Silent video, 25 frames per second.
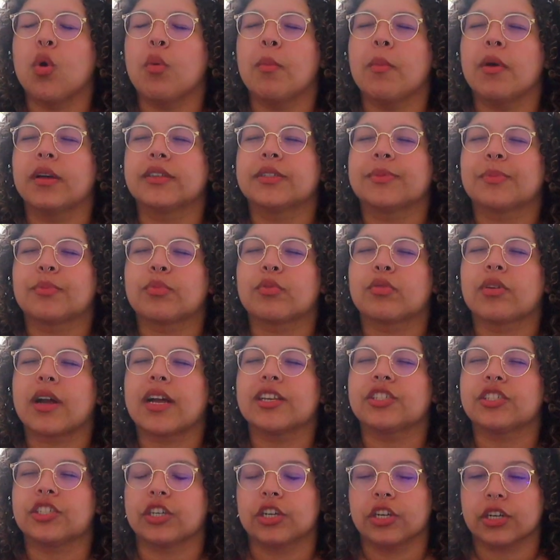much
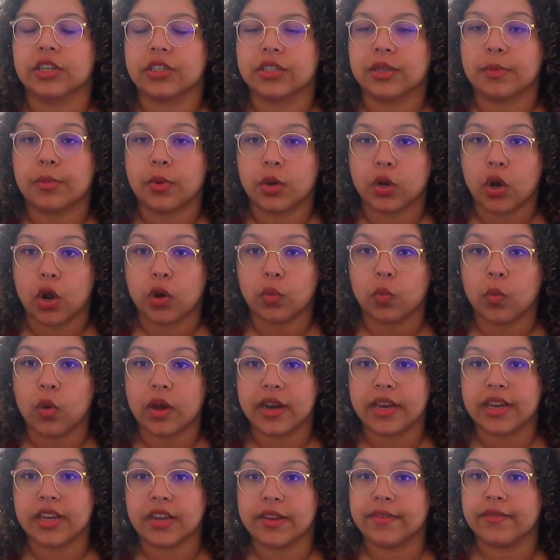pressure to put on
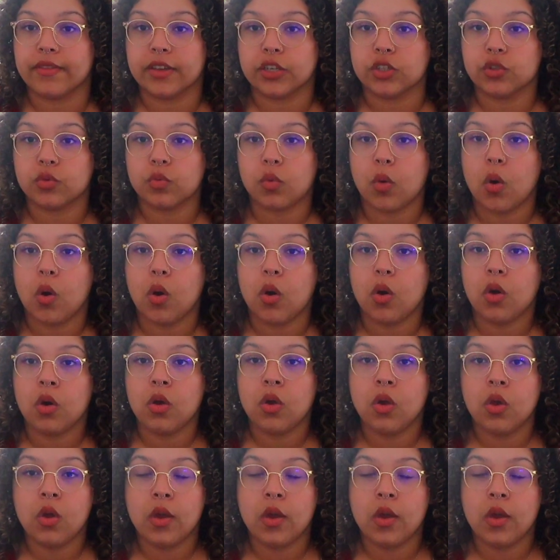one individual,